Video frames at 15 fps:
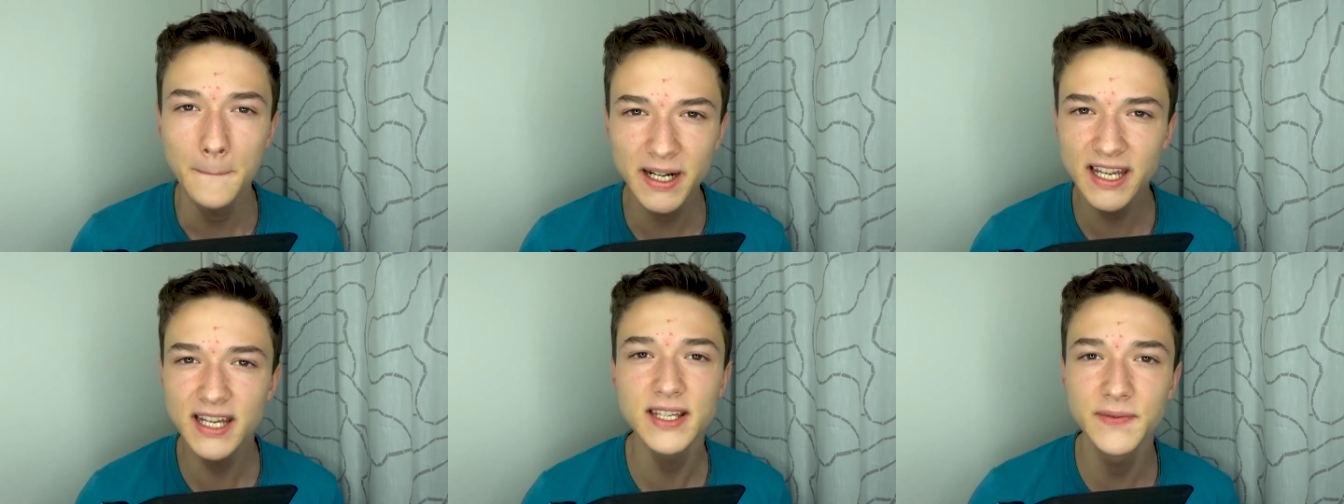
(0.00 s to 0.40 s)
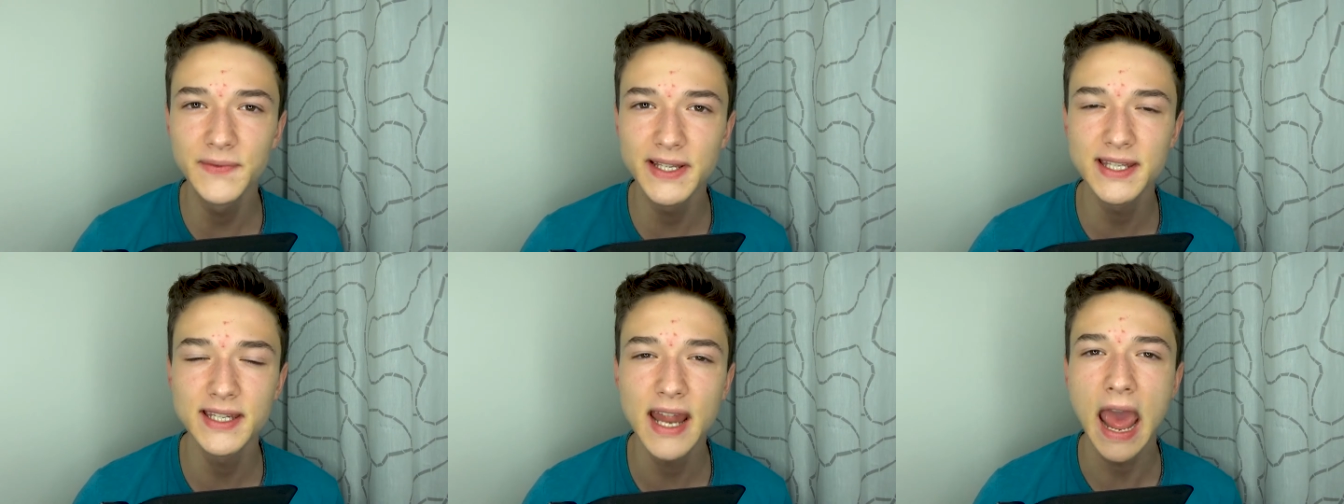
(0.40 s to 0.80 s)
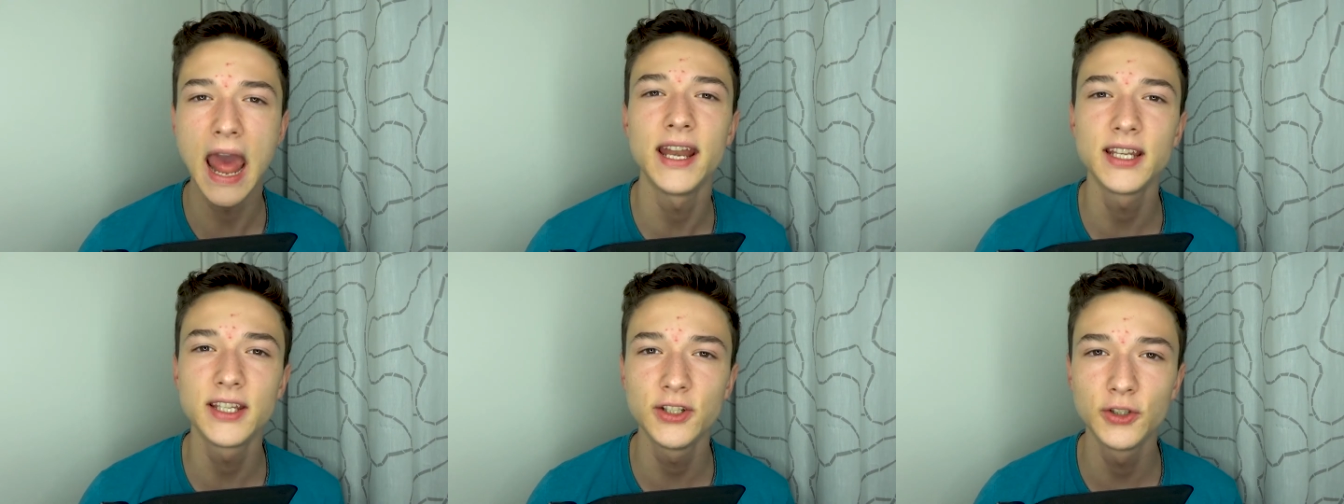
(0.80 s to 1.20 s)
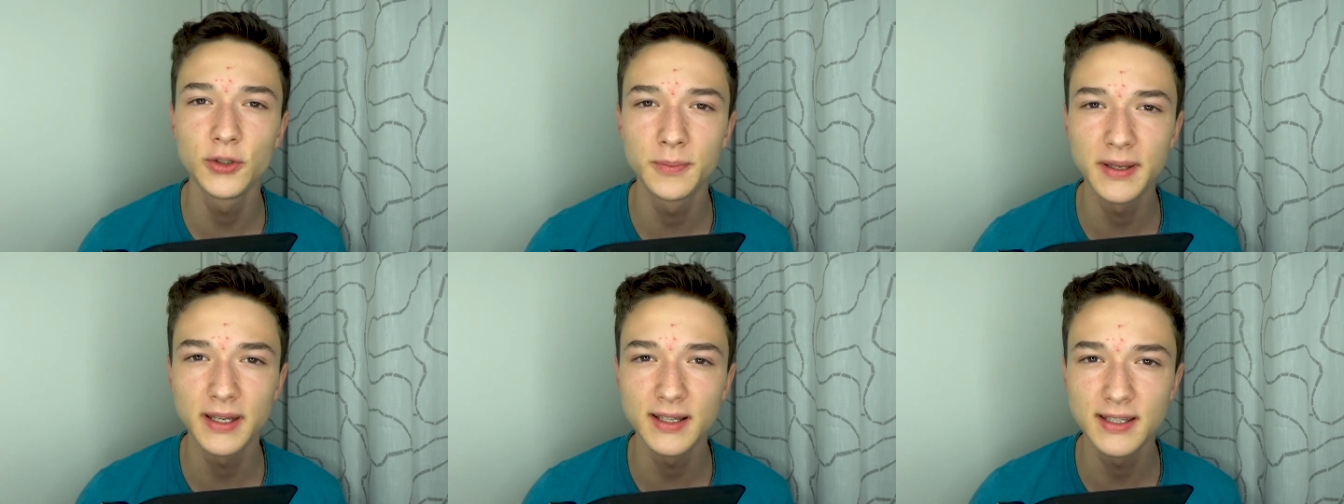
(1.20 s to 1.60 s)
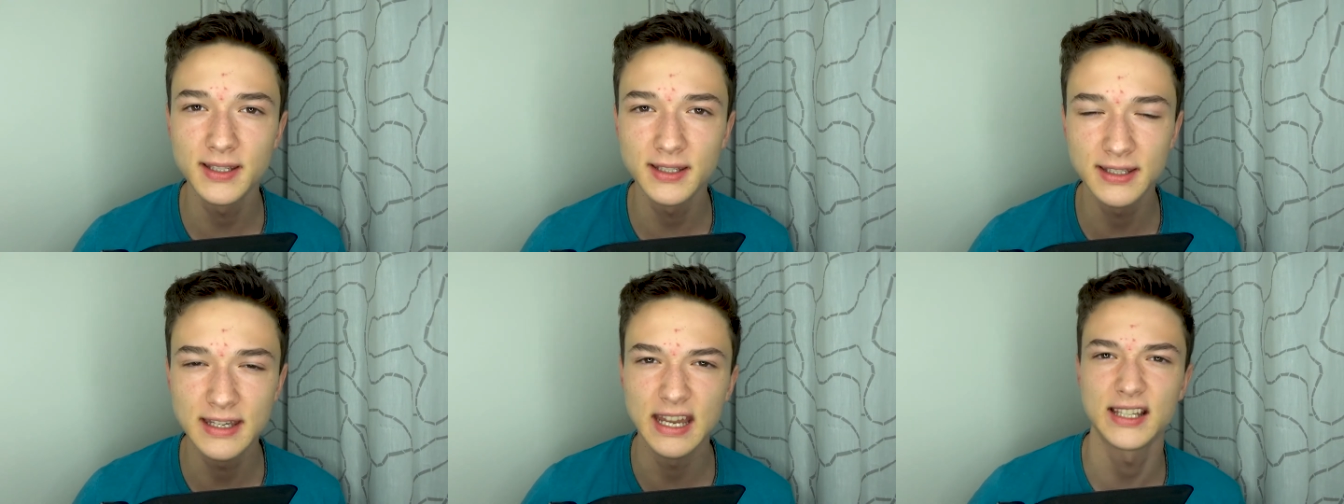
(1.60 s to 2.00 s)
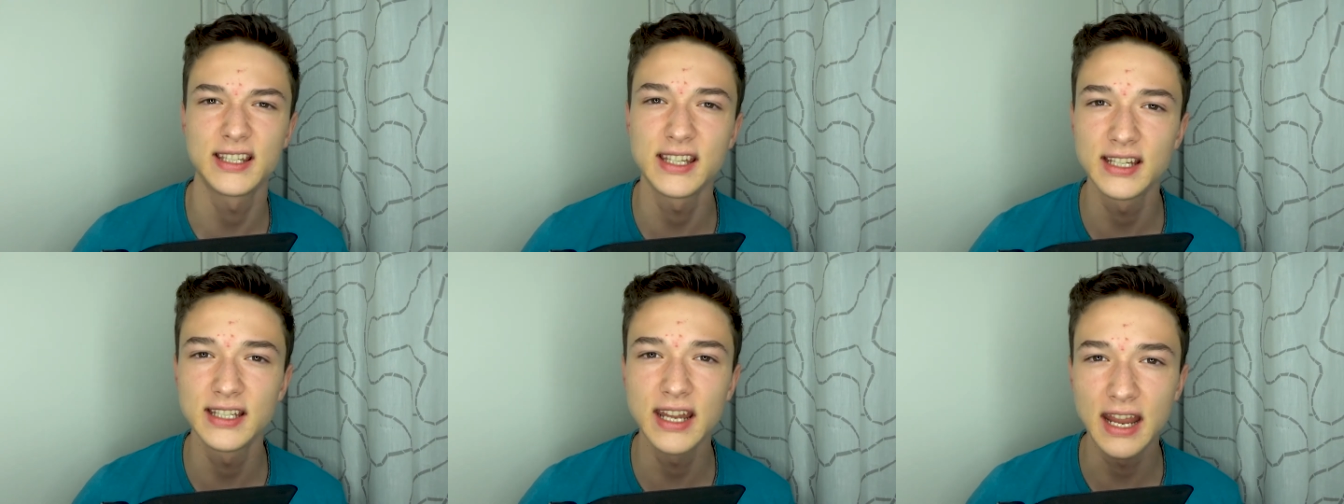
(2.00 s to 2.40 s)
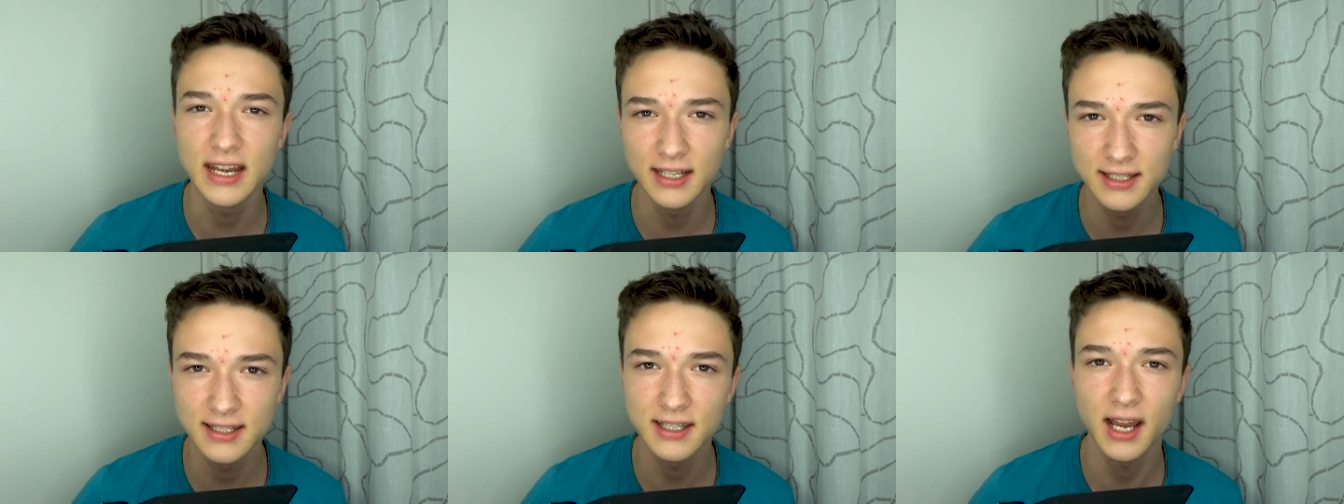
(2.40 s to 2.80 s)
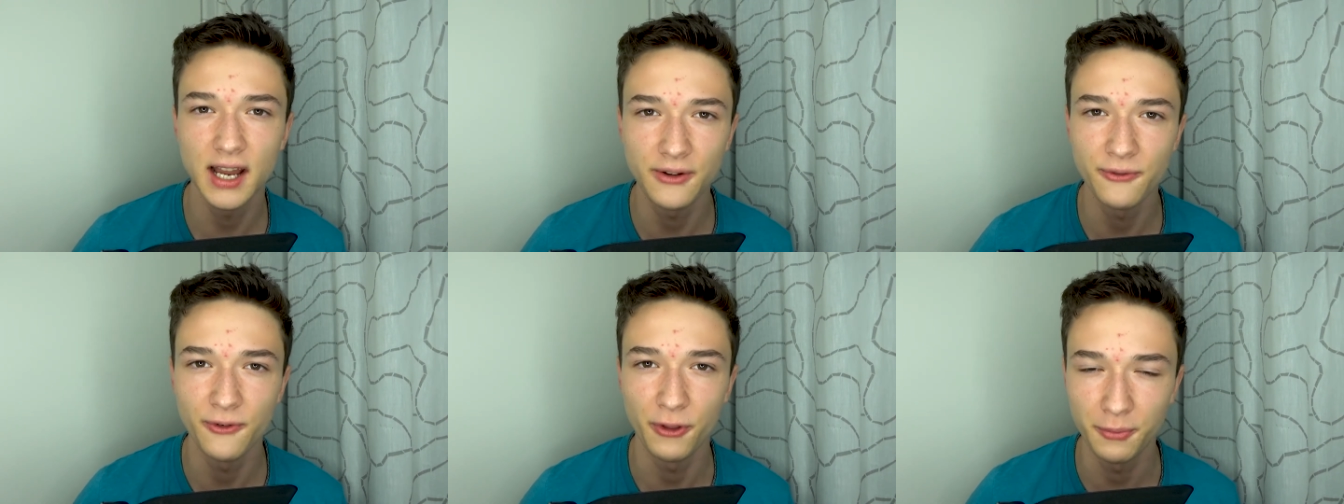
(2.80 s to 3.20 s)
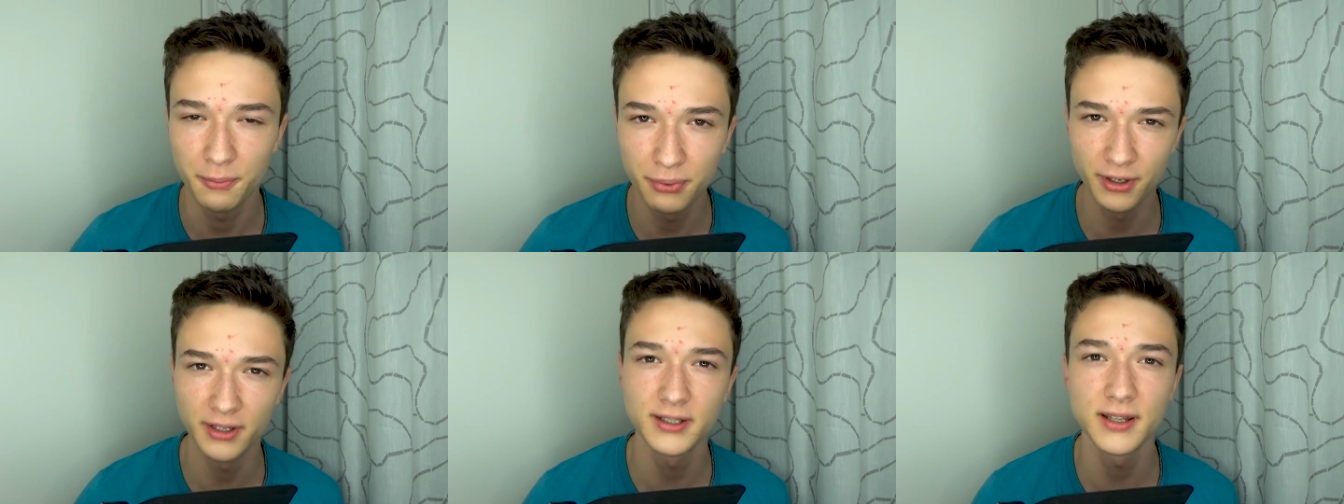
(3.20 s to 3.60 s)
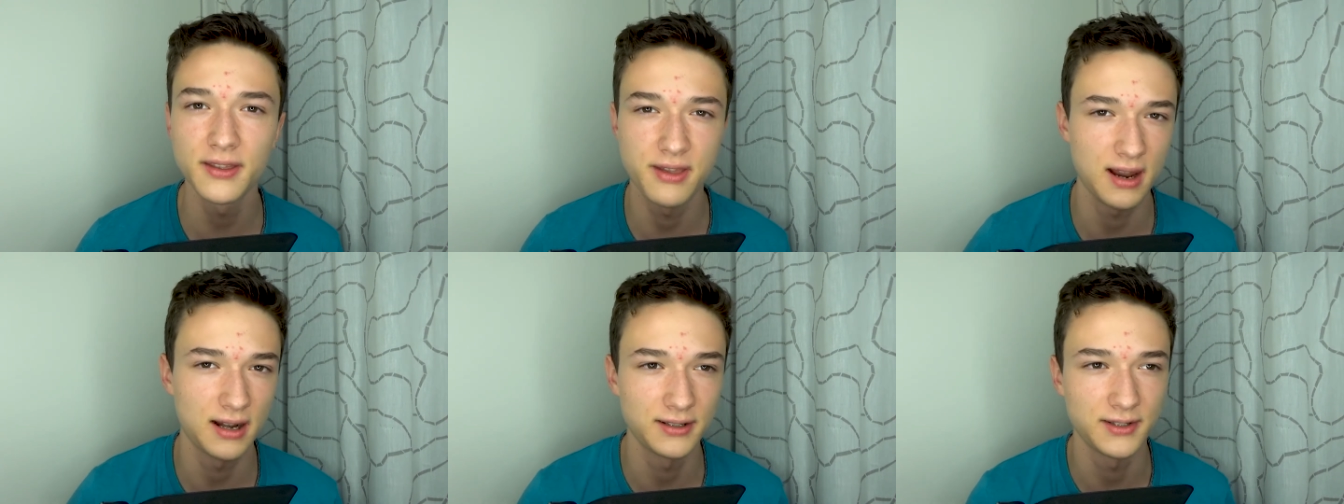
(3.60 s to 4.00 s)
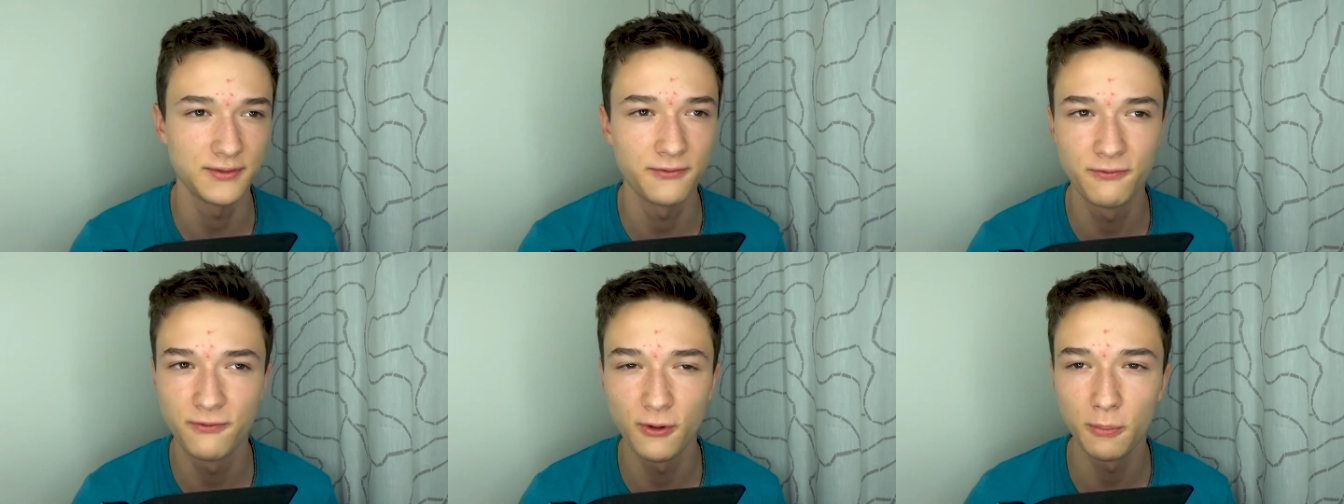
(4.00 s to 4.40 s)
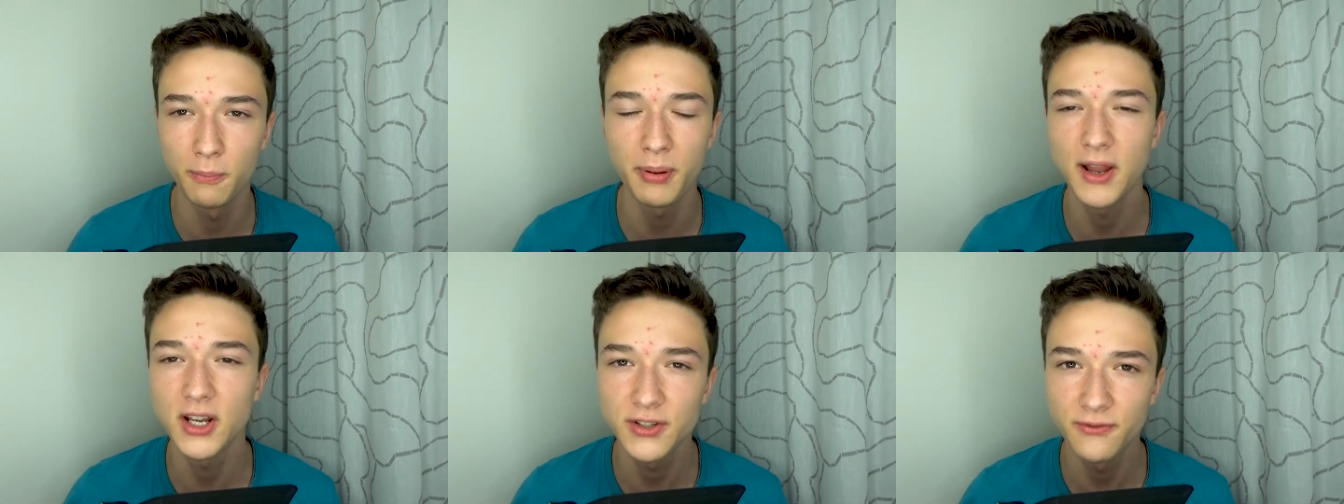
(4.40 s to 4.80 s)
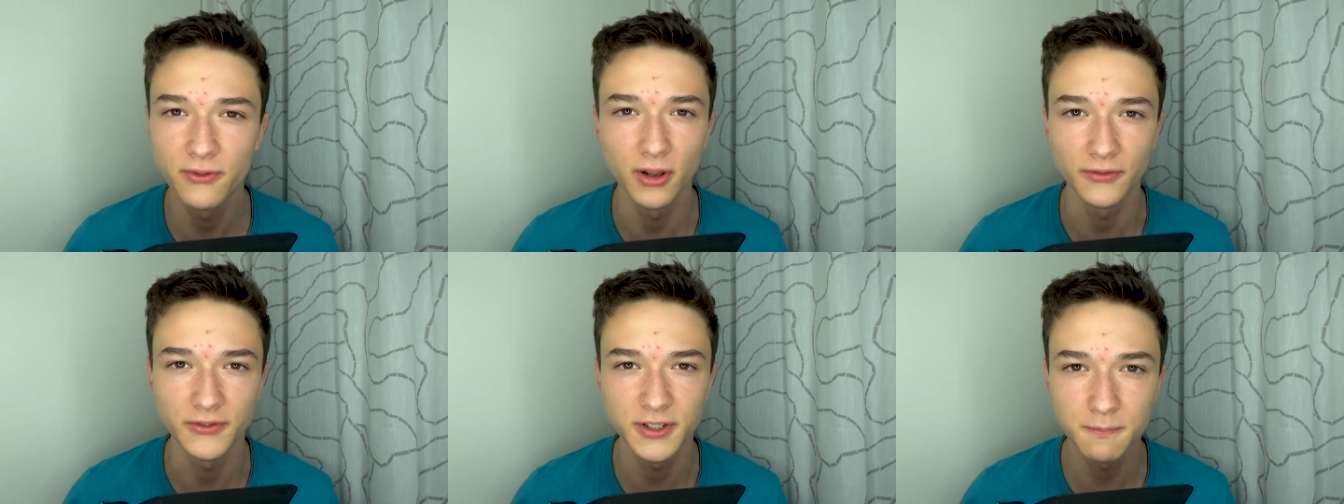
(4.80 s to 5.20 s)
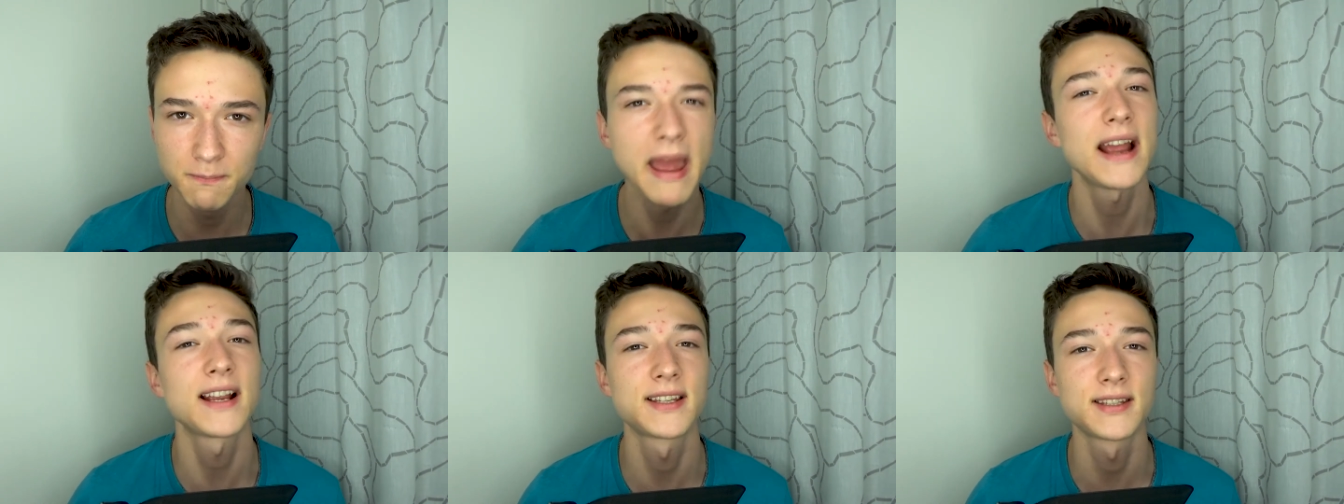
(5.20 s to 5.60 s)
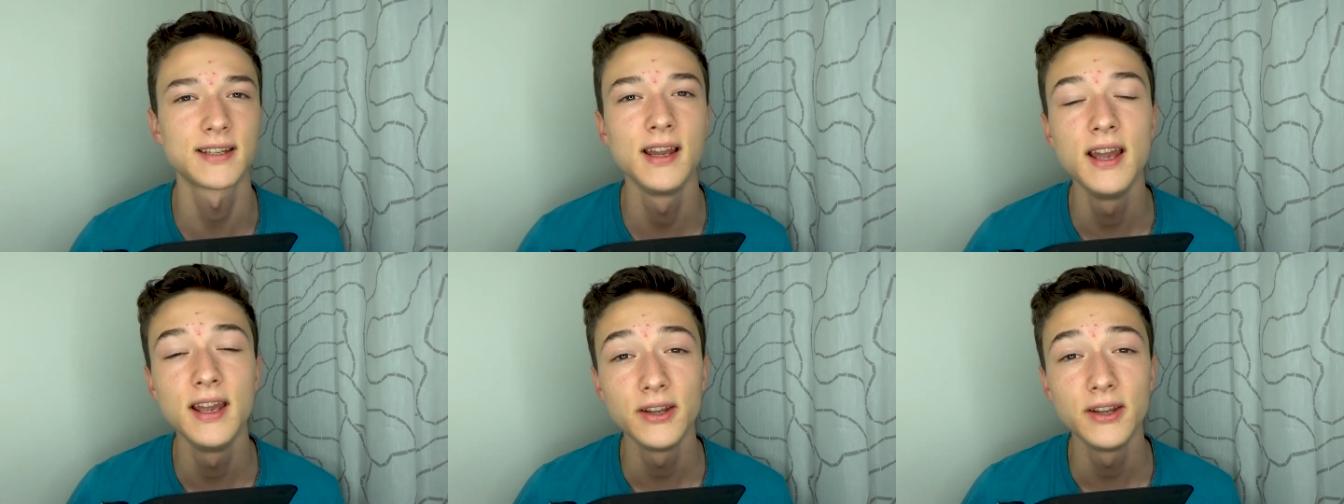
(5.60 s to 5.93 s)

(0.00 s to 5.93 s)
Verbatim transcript: please visit Anycubic's designated site for the printer. There's a full page full of specs.